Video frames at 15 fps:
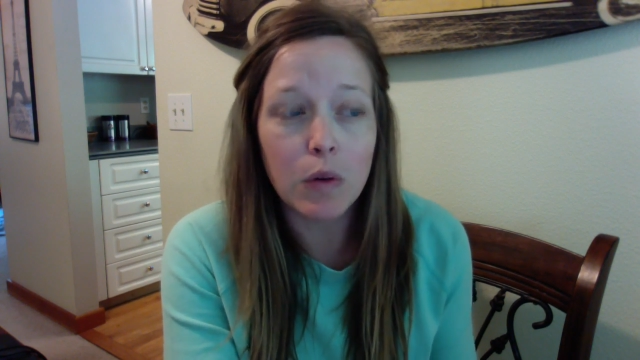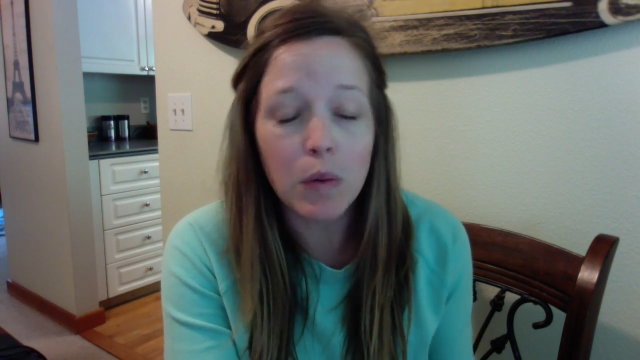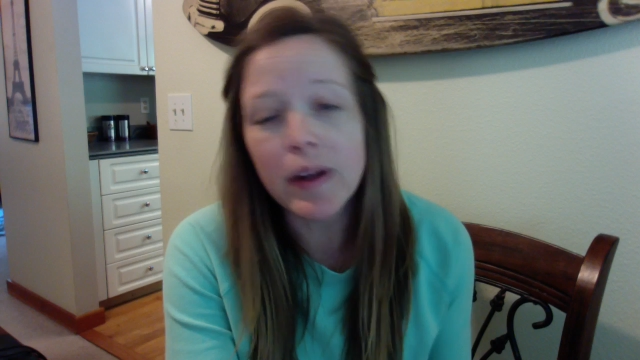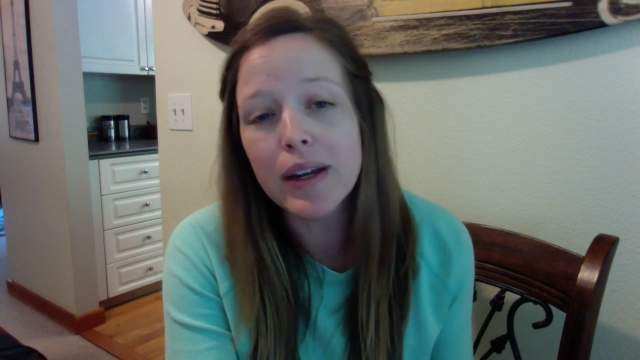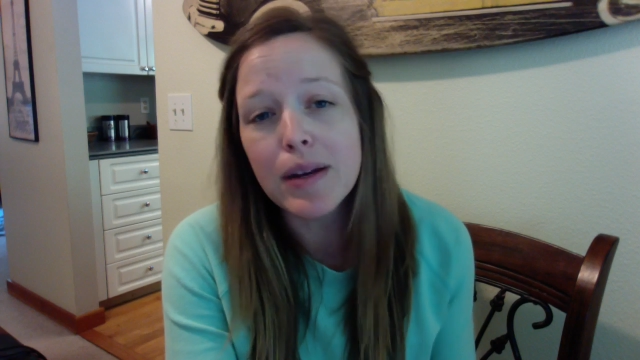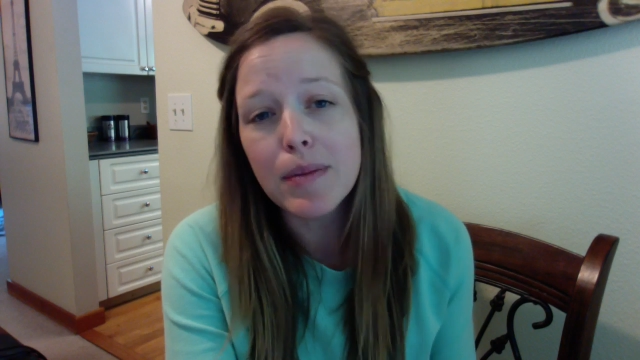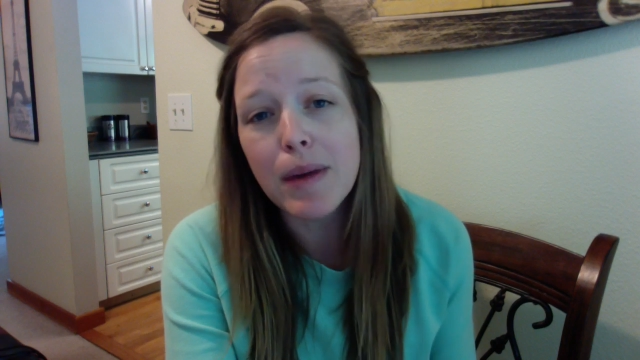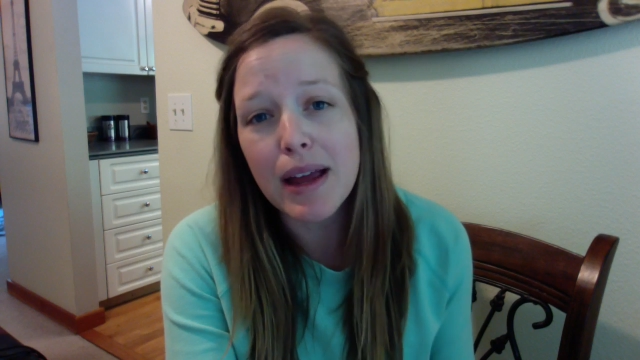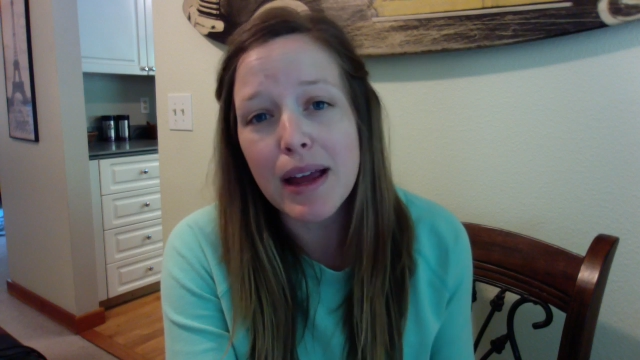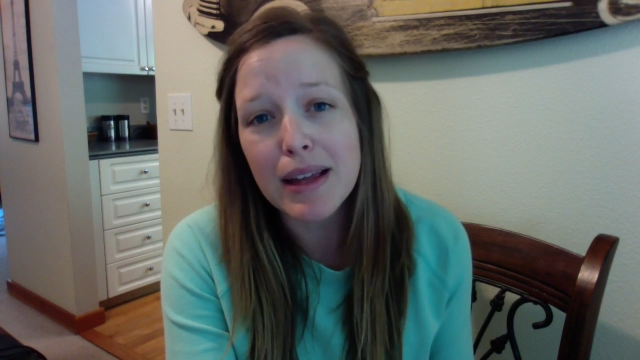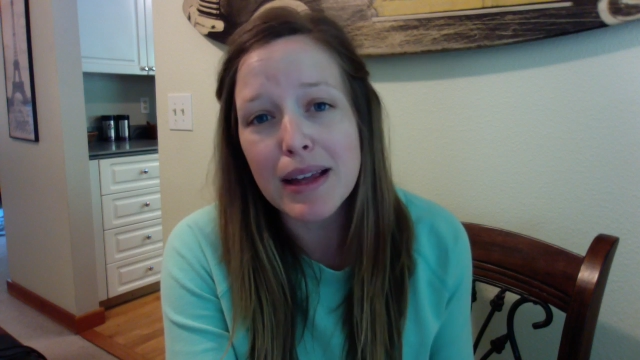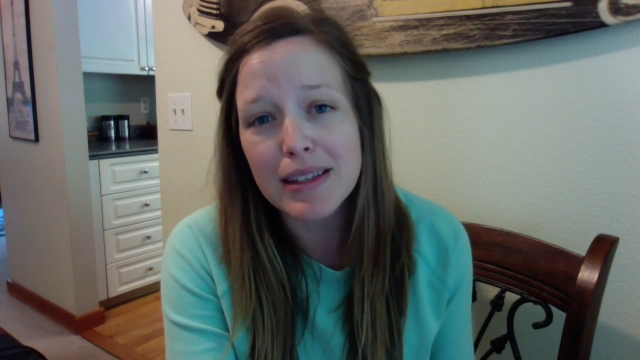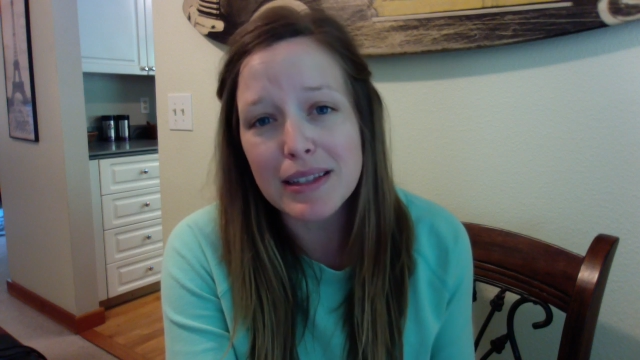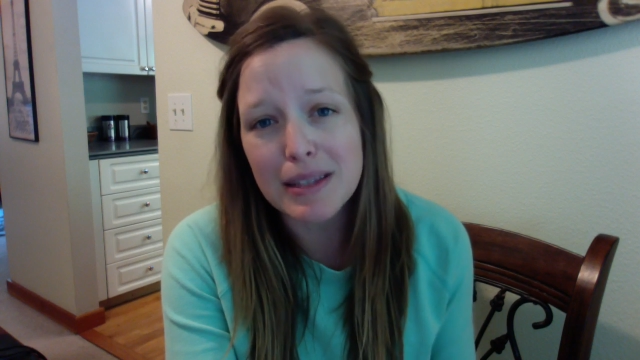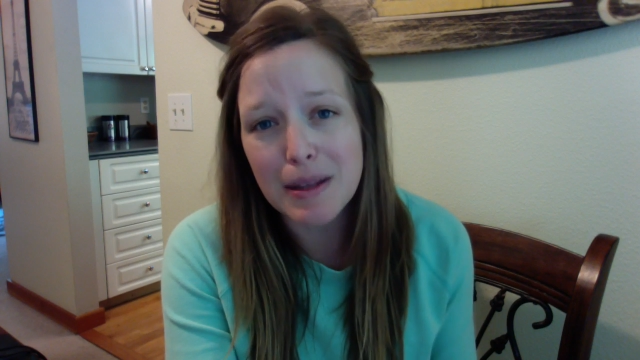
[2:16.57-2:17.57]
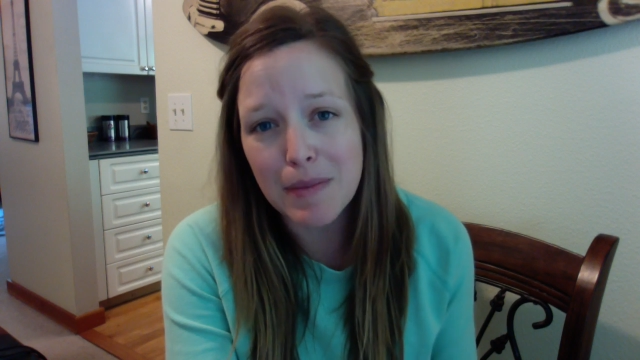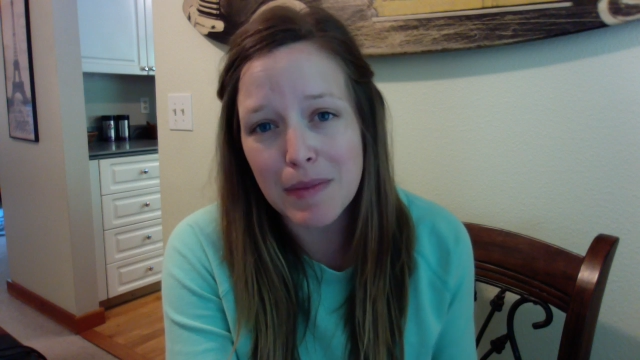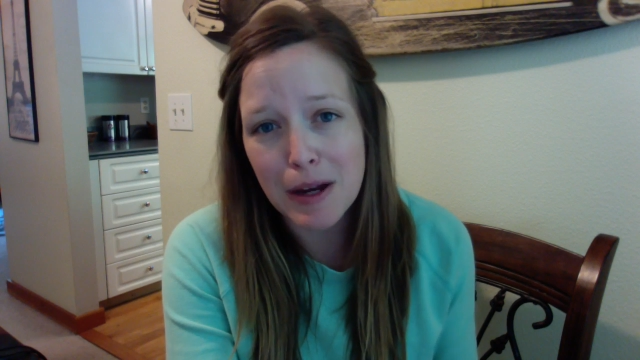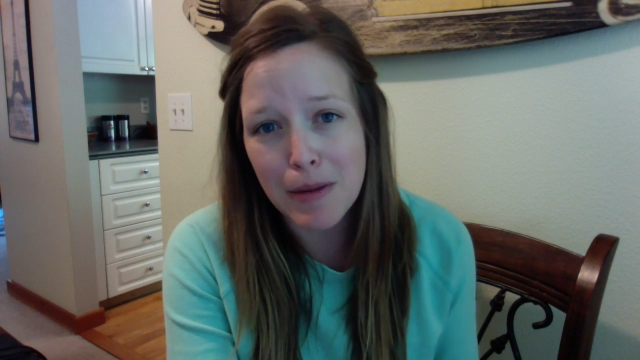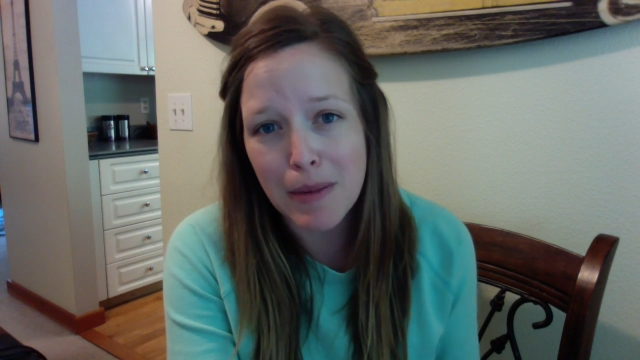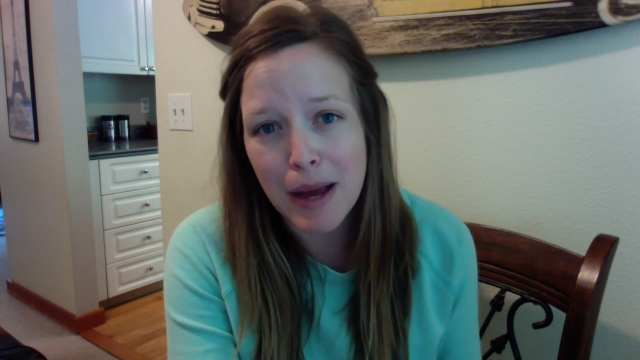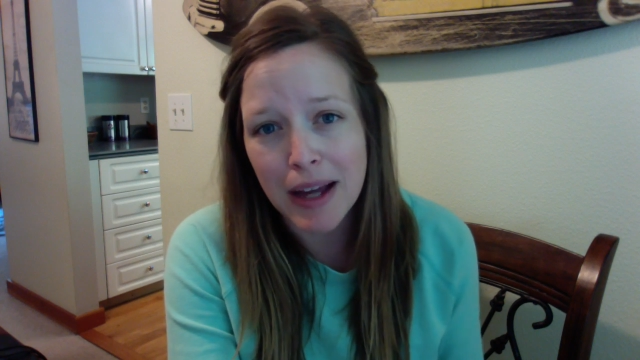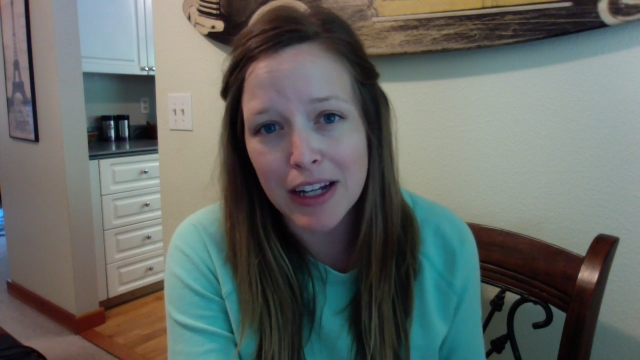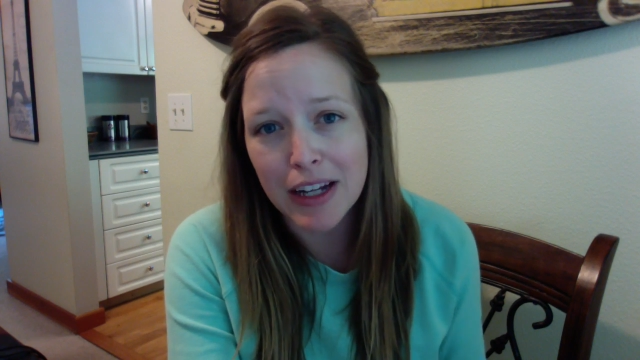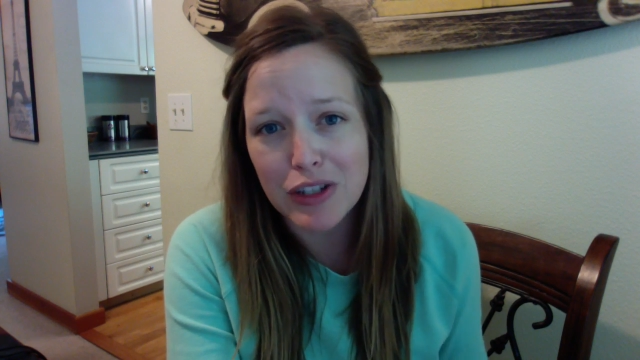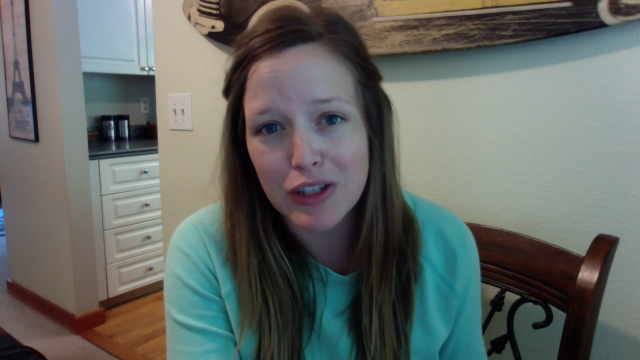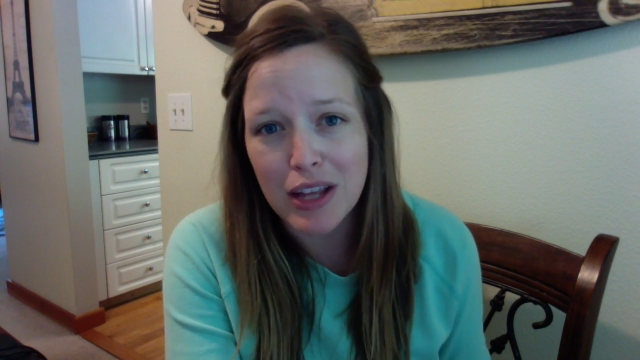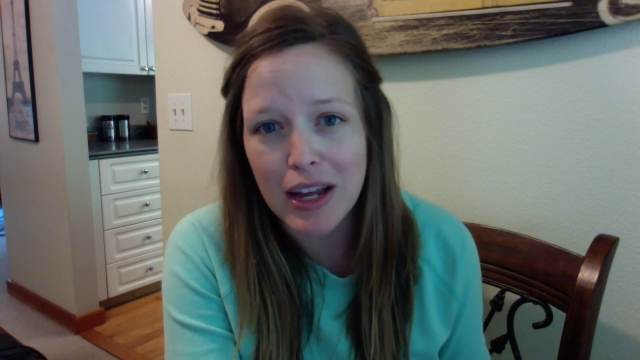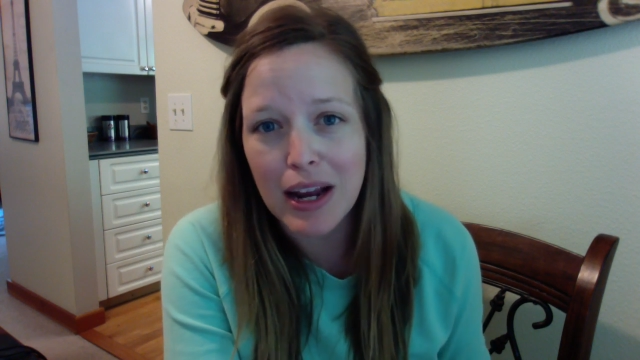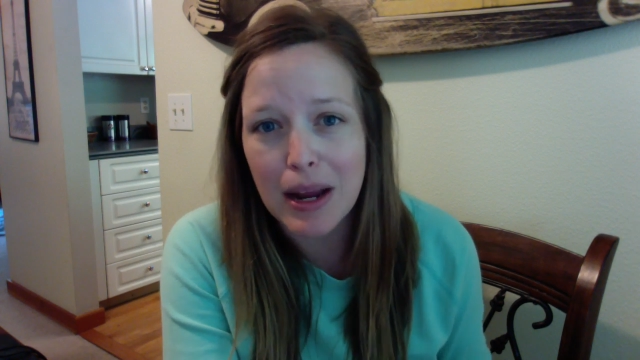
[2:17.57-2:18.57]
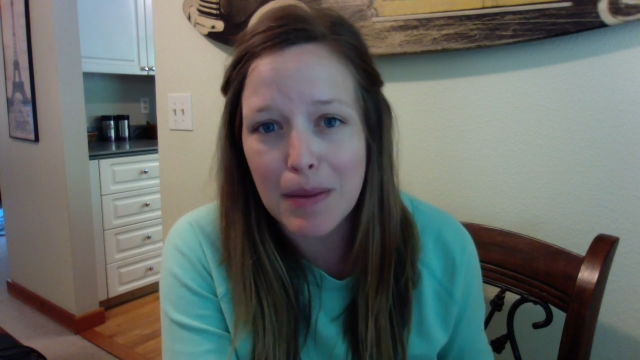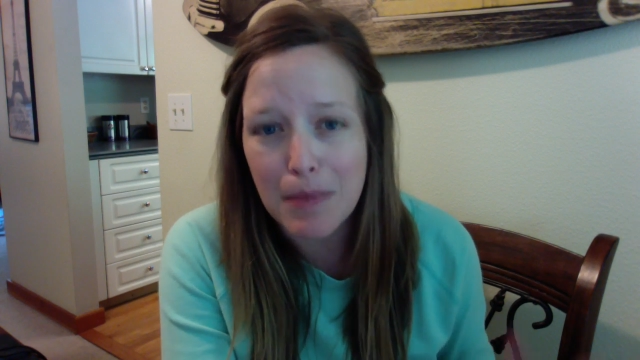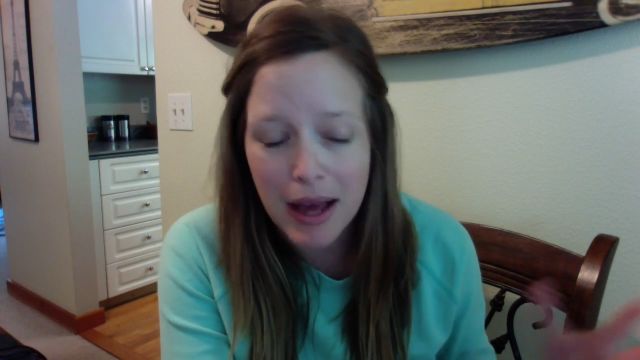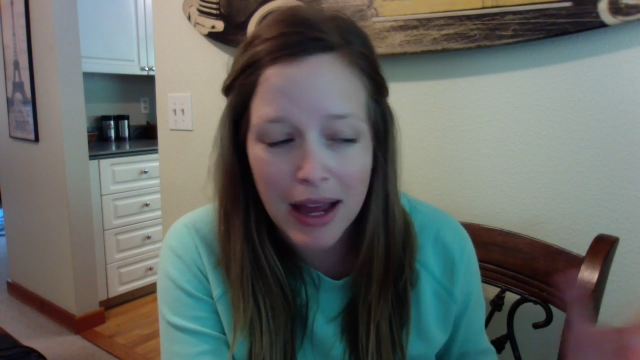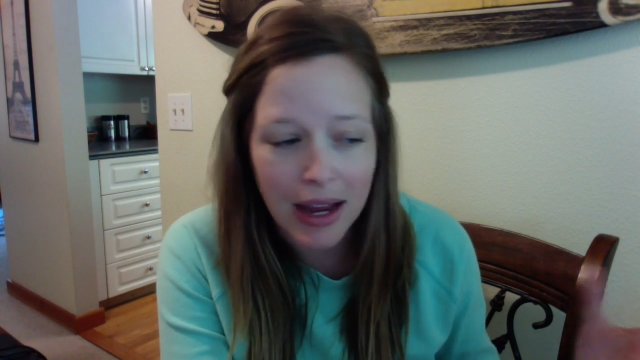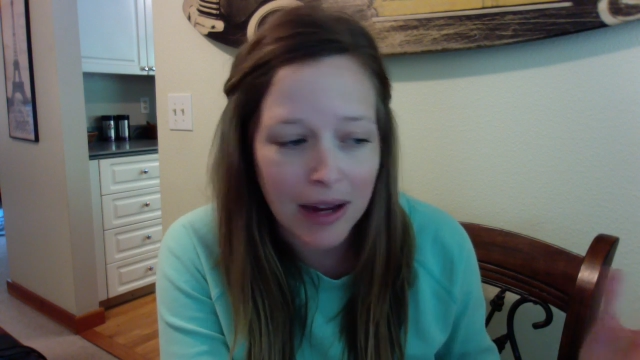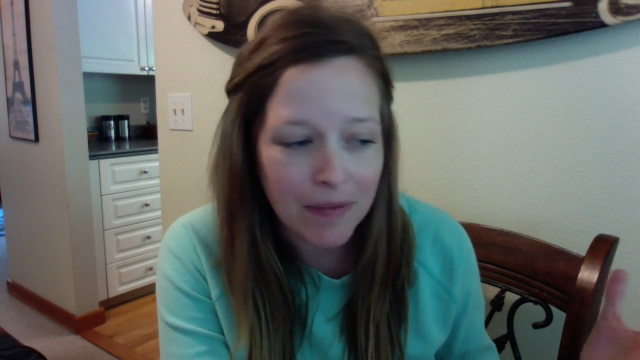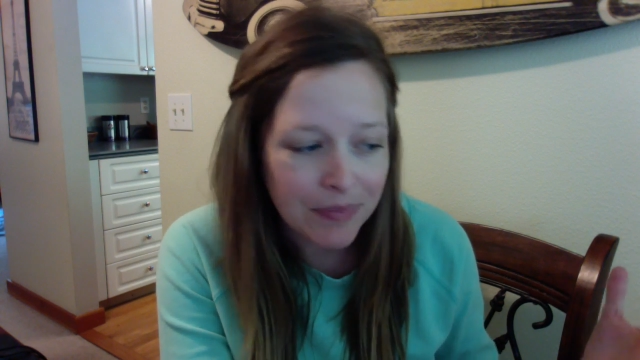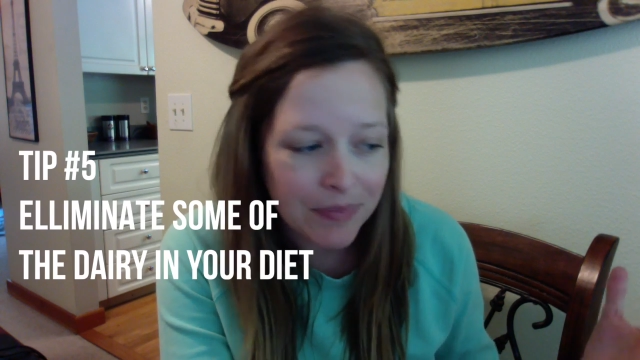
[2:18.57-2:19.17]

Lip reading: going to buy something packaged, that I buy